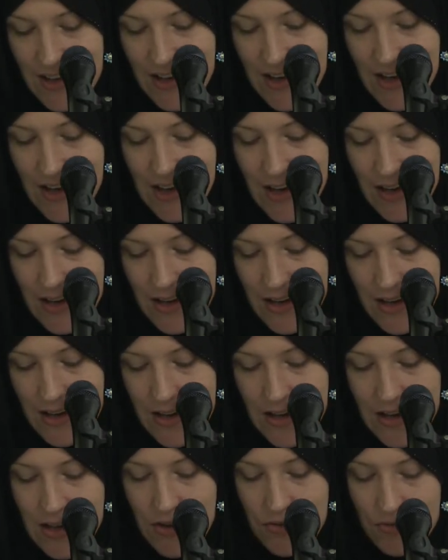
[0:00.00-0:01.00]

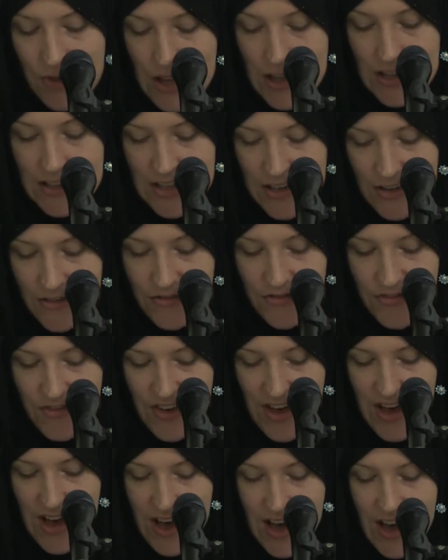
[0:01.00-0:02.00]

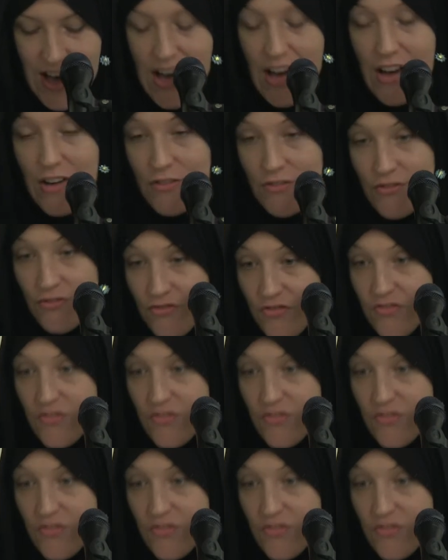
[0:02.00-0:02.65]
relative of